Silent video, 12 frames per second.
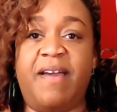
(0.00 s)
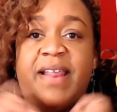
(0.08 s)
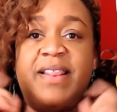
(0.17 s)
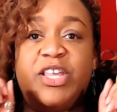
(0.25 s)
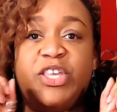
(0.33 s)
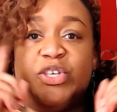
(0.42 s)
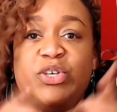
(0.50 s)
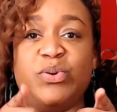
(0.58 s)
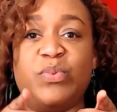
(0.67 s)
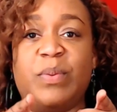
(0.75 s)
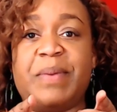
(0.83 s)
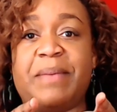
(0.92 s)
and then you
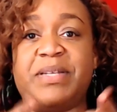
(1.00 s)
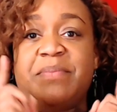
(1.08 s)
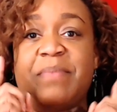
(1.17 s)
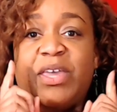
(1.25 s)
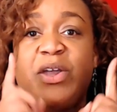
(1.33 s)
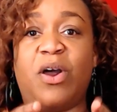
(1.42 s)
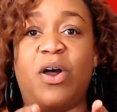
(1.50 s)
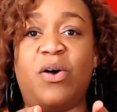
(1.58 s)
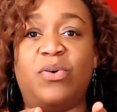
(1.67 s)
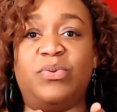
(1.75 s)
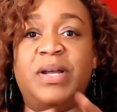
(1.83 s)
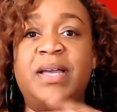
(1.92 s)
will be able to make your
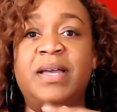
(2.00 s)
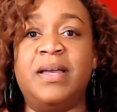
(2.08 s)
own